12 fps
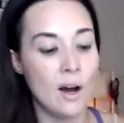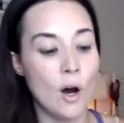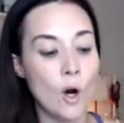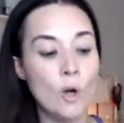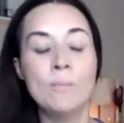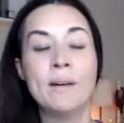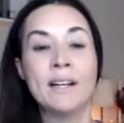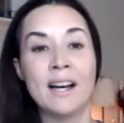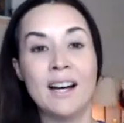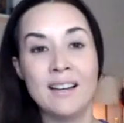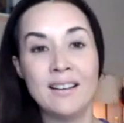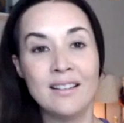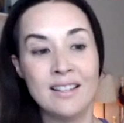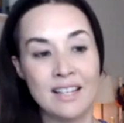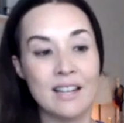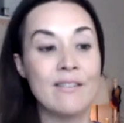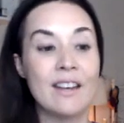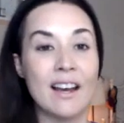Omica
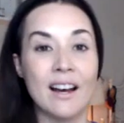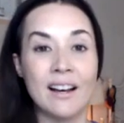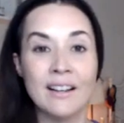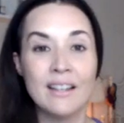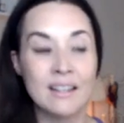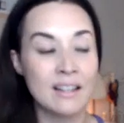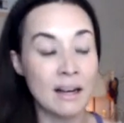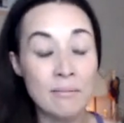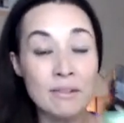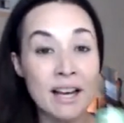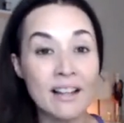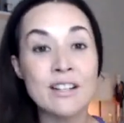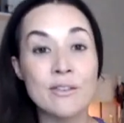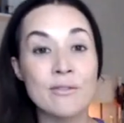Stevia I'm telling you,